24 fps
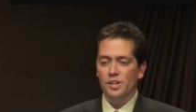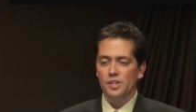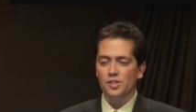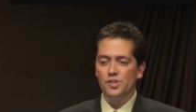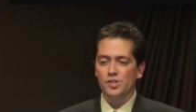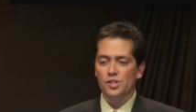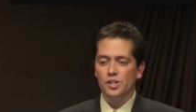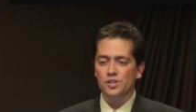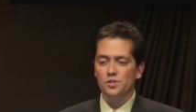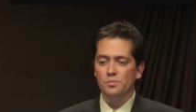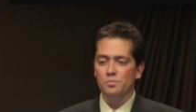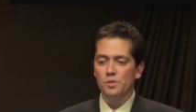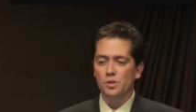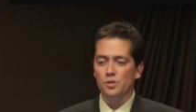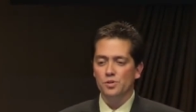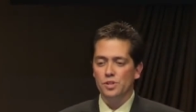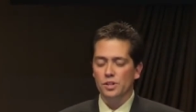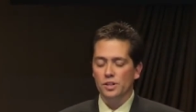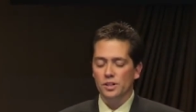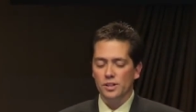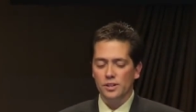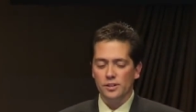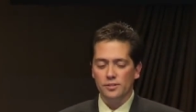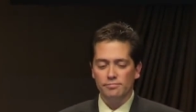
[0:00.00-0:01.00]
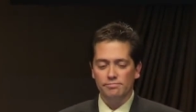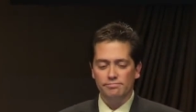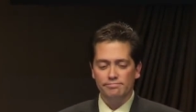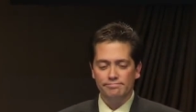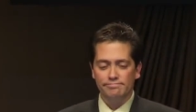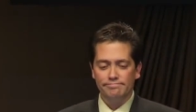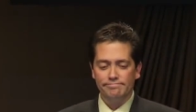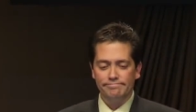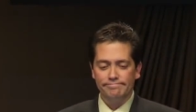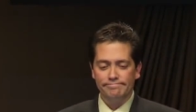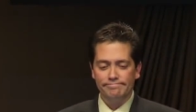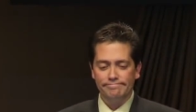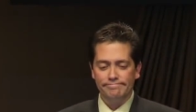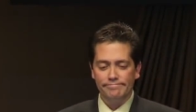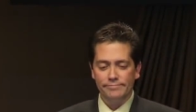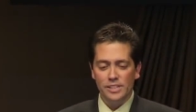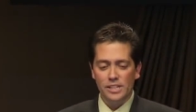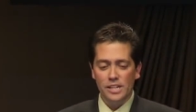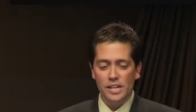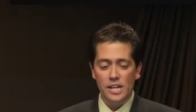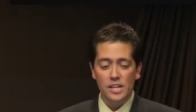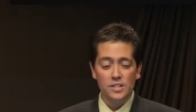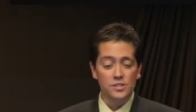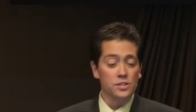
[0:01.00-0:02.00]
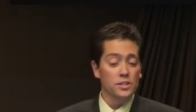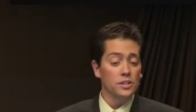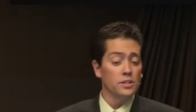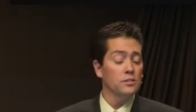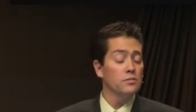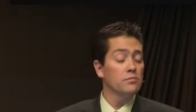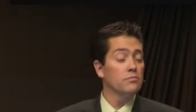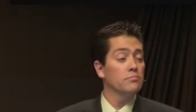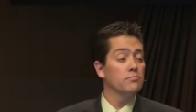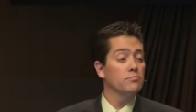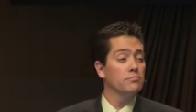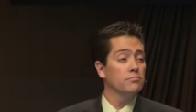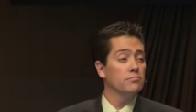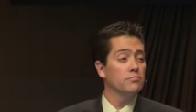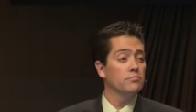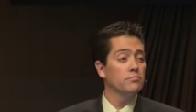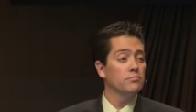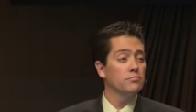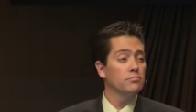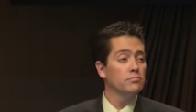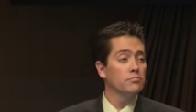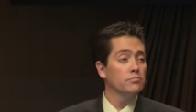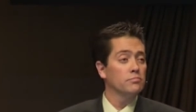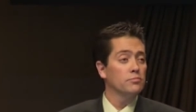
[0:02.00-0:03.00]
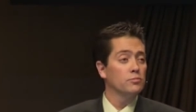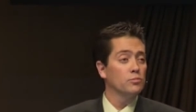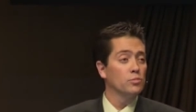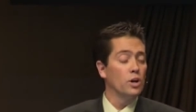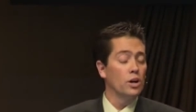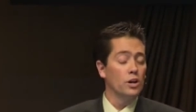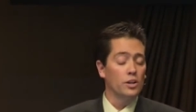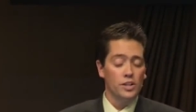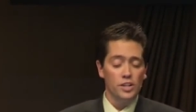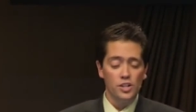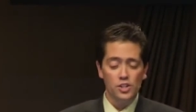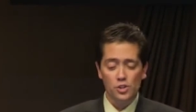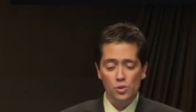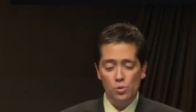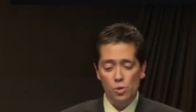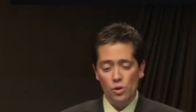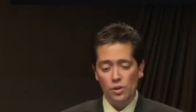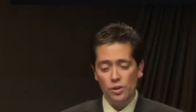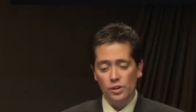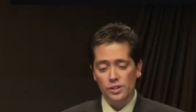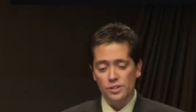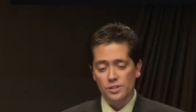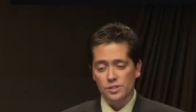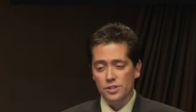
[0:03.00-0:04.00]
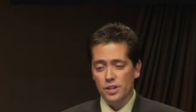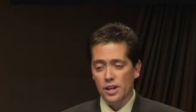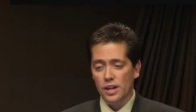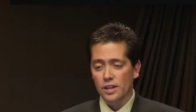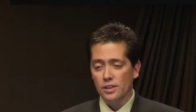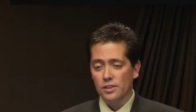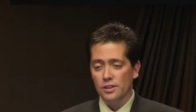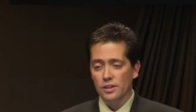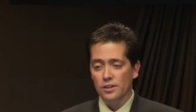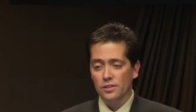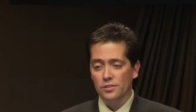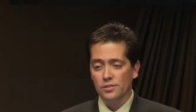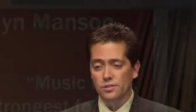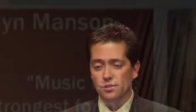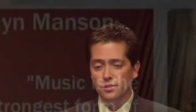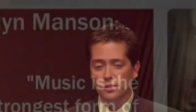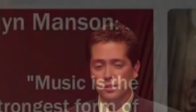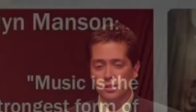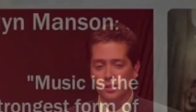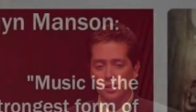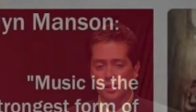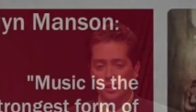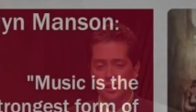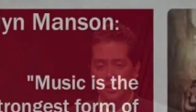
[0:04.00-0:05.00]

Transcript: but it's just music, isn't it? Well, he's quoted as saying this